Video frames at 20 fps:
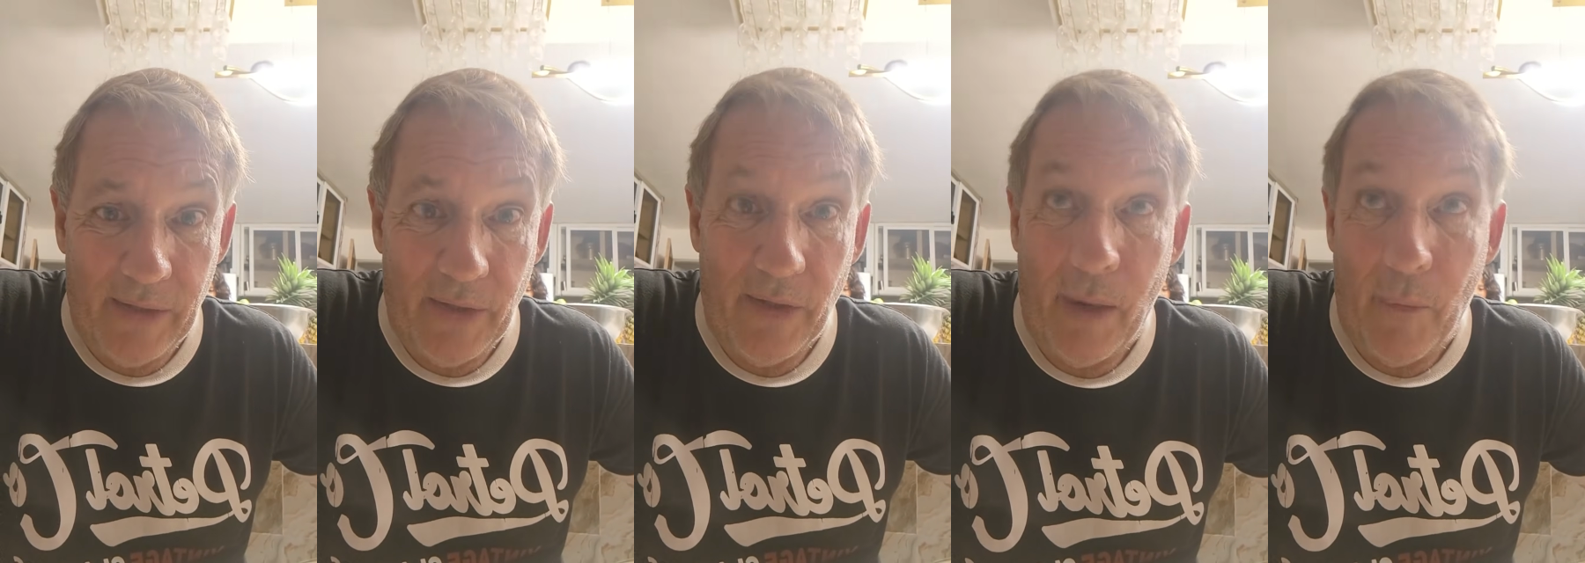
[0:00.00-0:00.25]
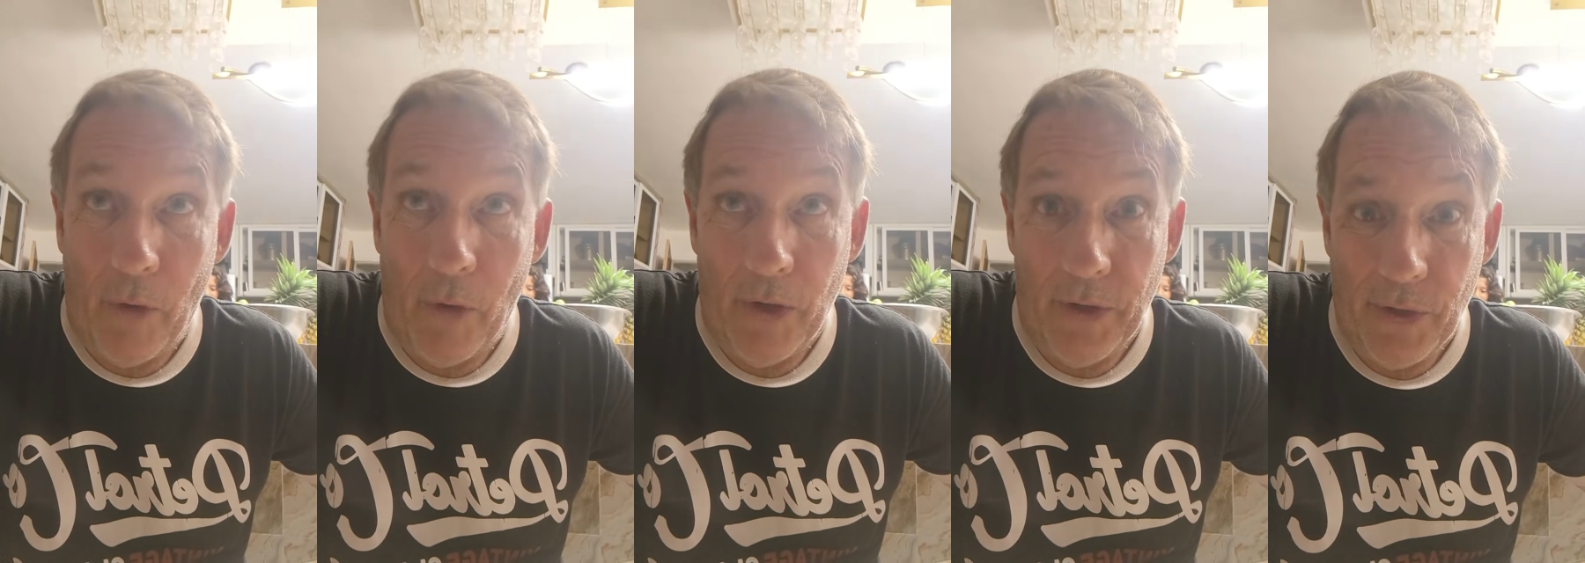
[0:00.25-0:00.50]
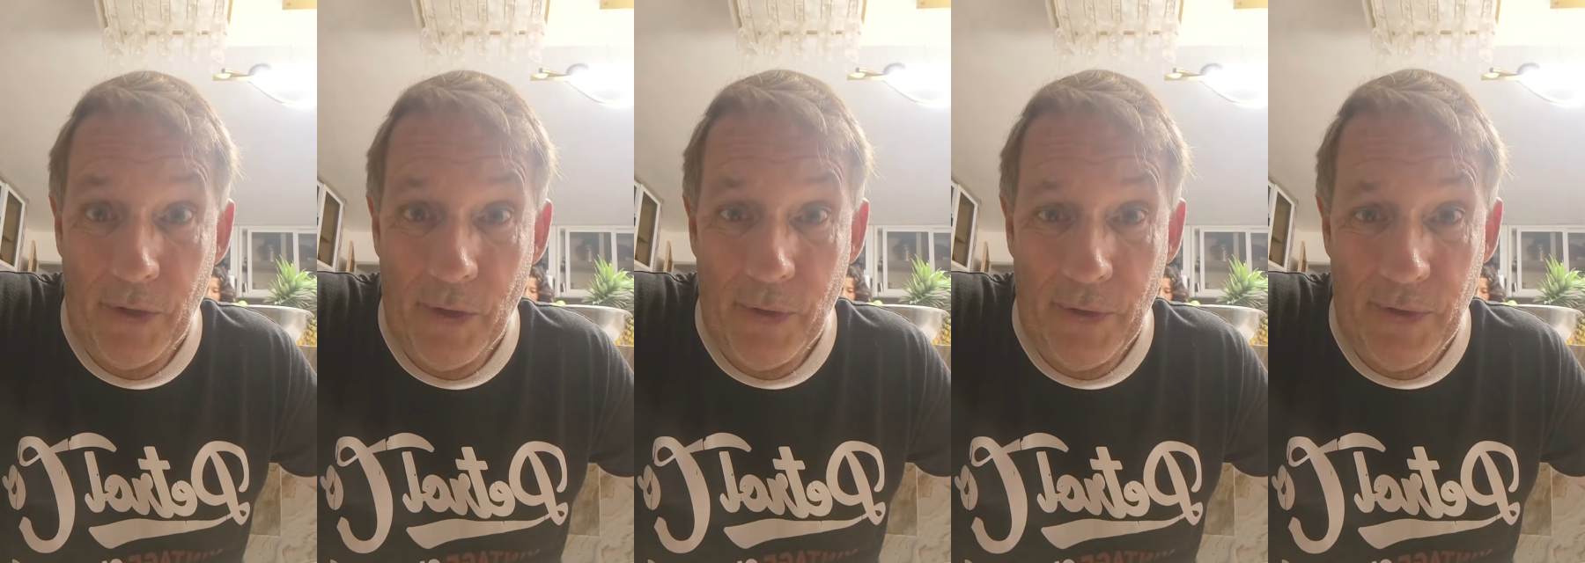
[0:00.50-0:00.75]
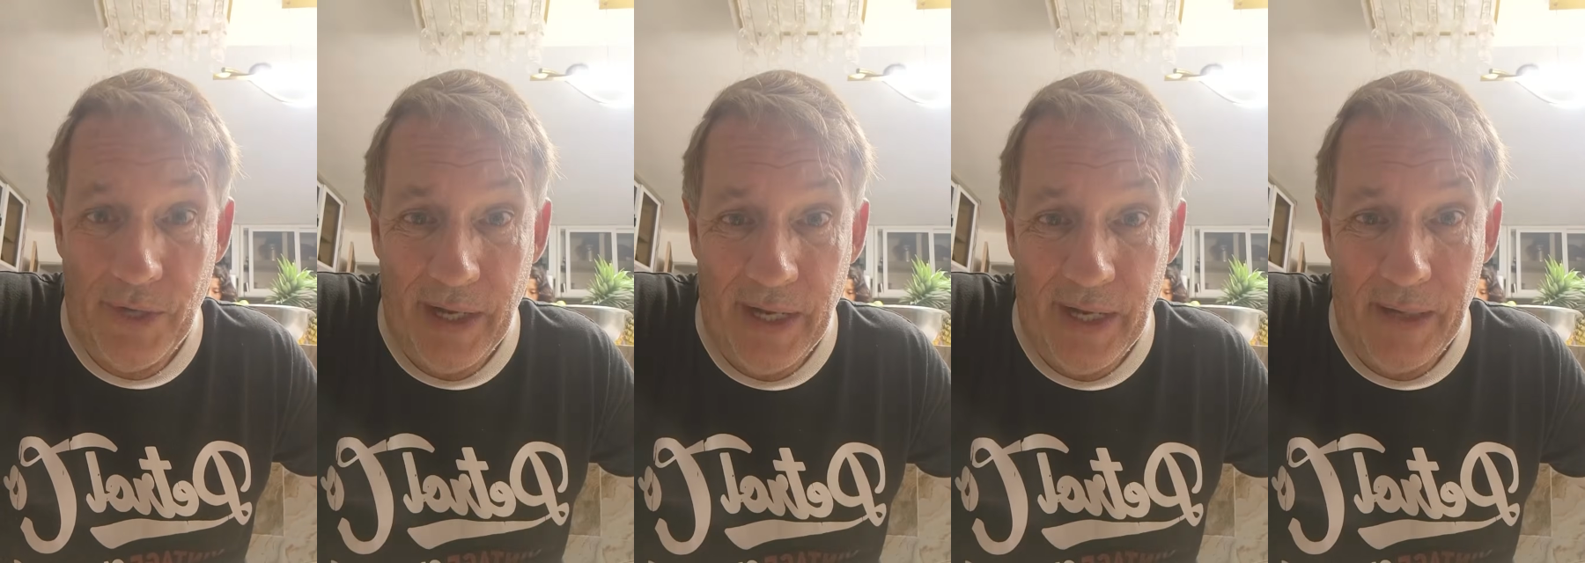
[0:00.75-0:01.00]
I wanted to go
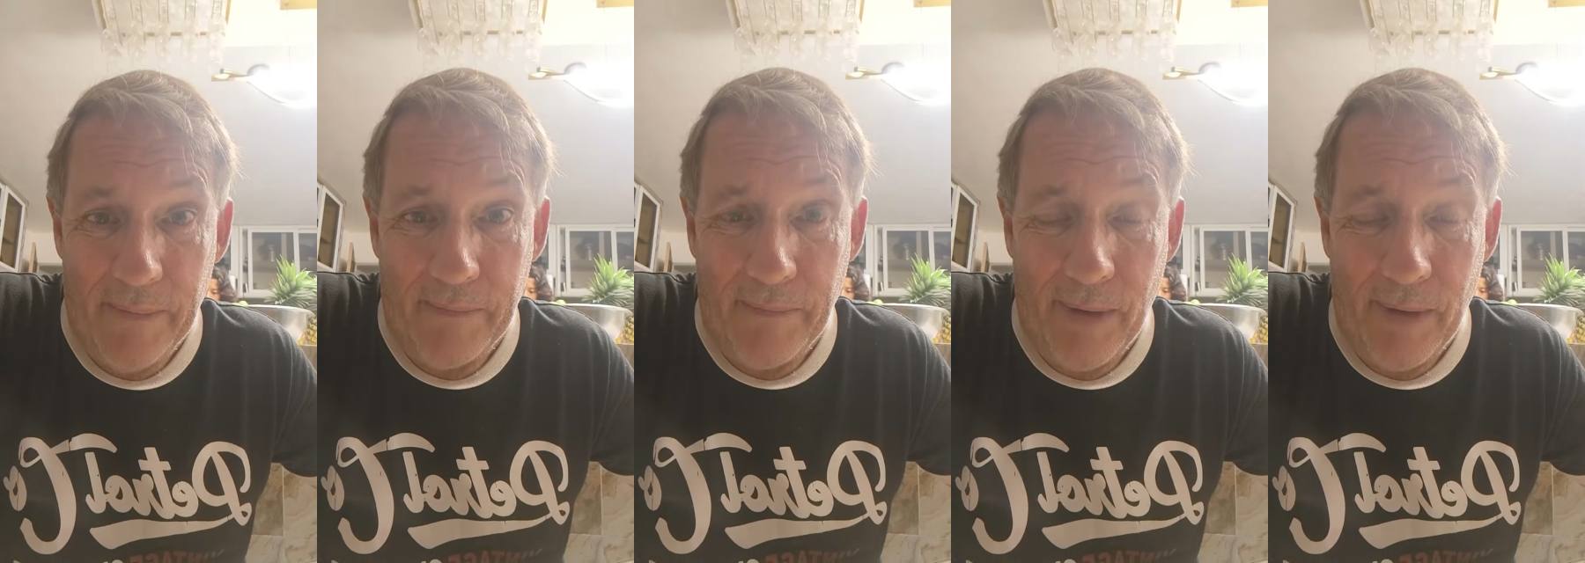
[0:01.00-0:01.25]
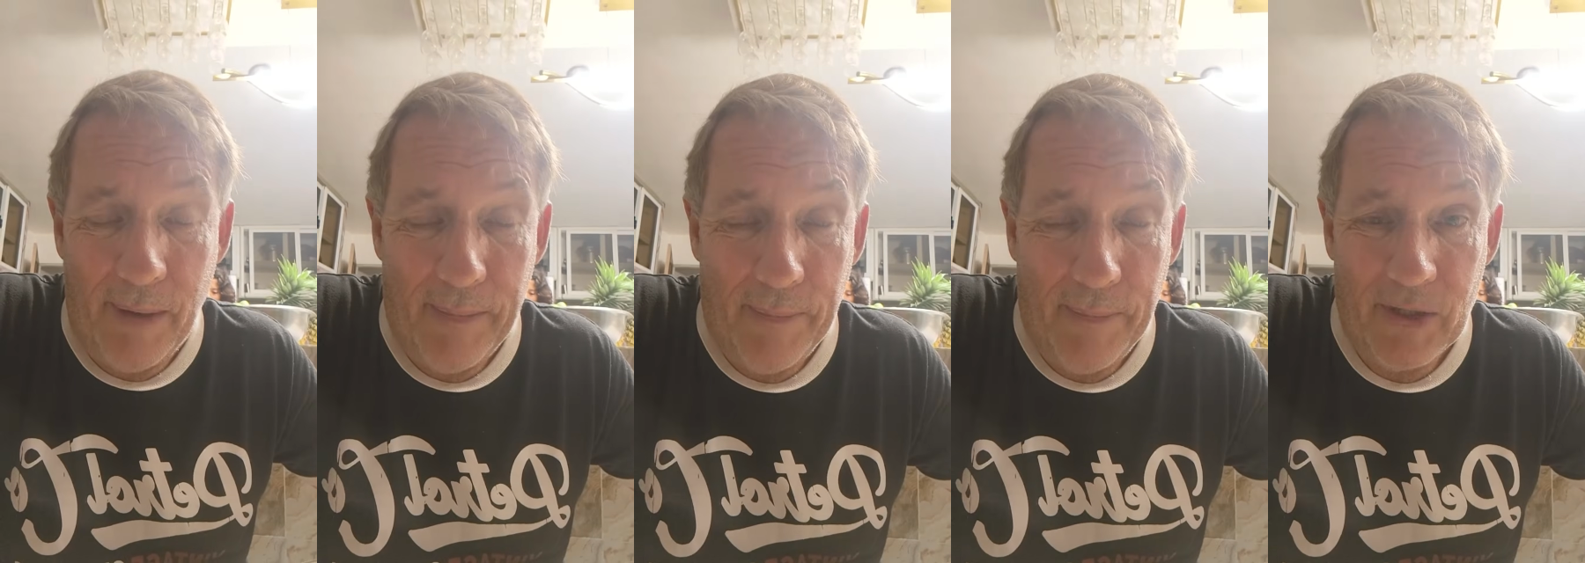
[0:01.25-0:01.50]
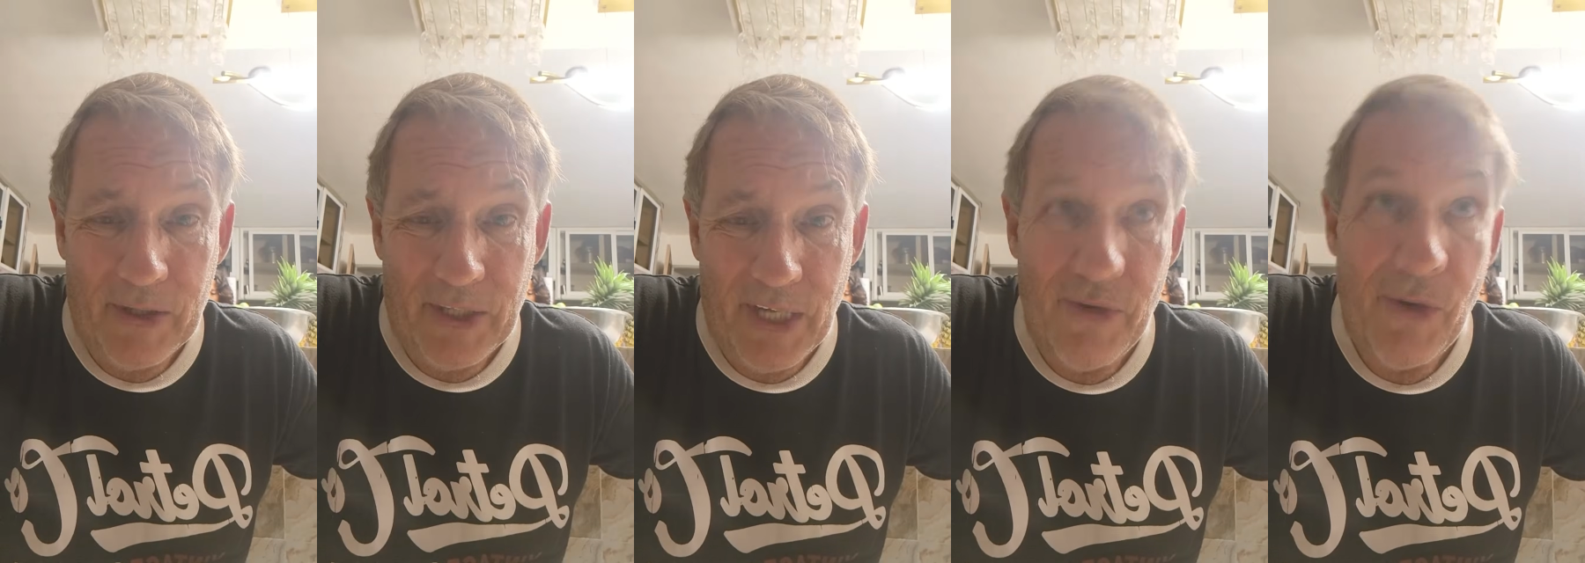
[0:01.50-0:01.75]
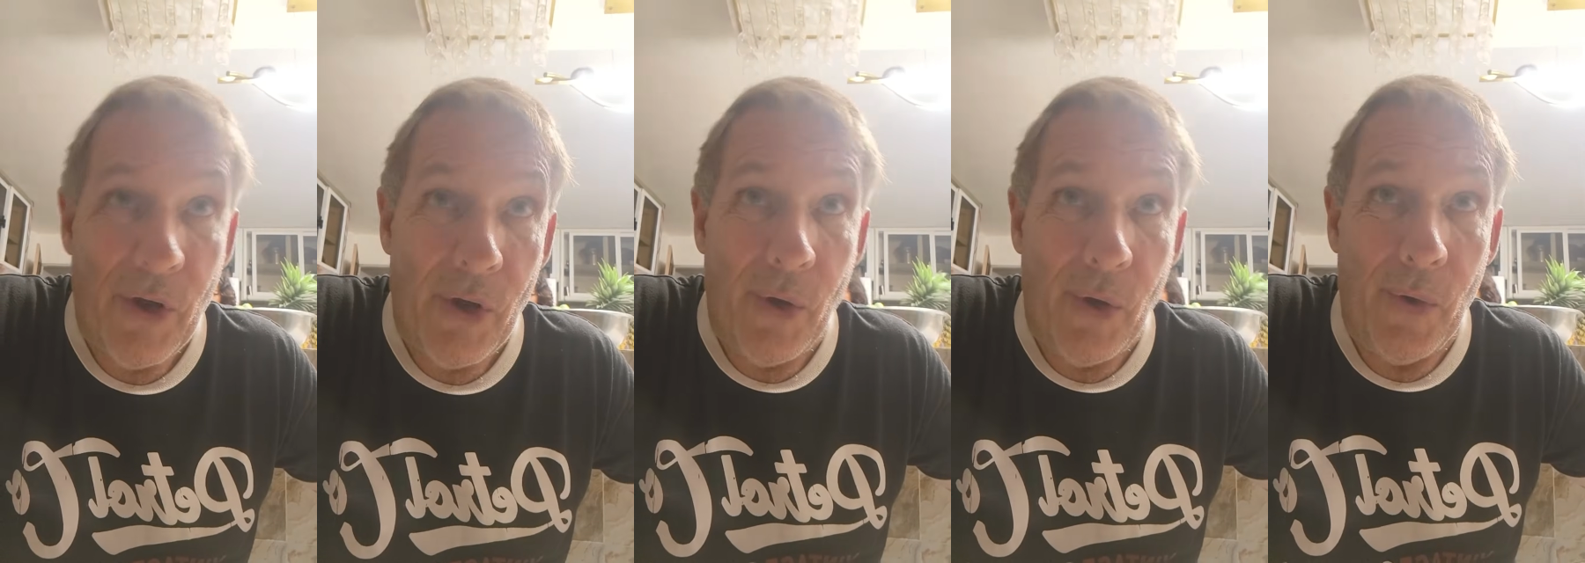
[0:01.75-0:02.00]
today. Pop-Punk said
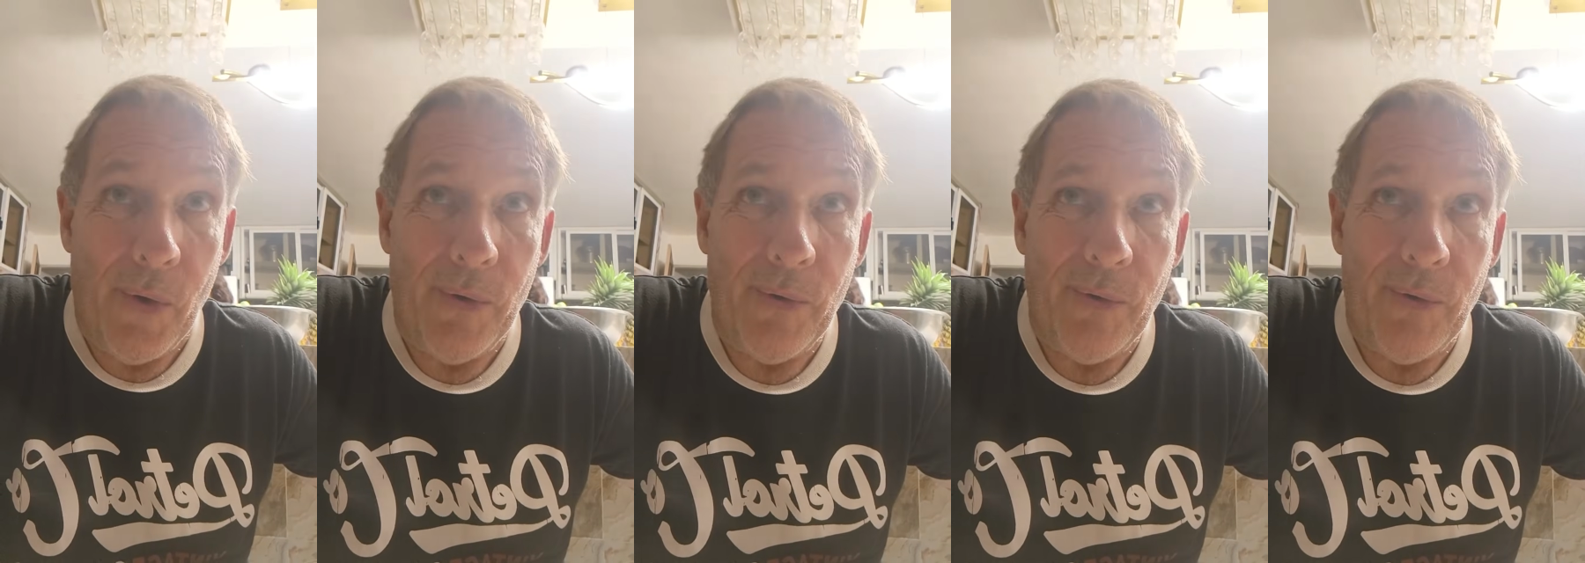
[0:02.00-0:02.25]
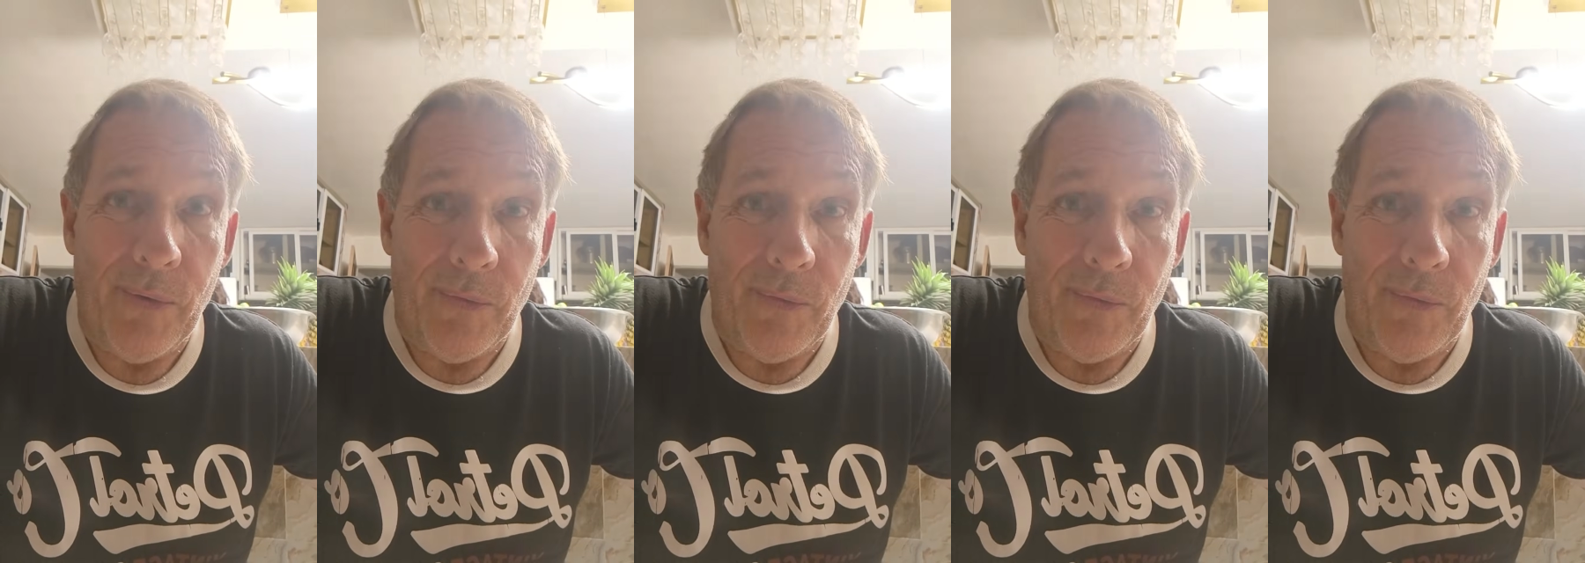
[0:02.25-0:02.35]
no.